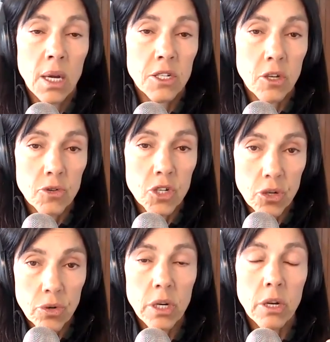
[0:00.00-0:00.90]
So
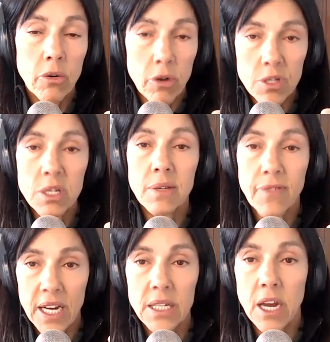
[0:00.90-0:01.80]
tumor necrosis
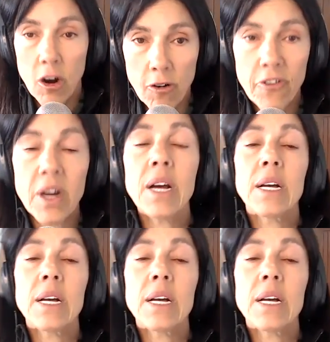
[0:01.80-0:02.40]
factor alpha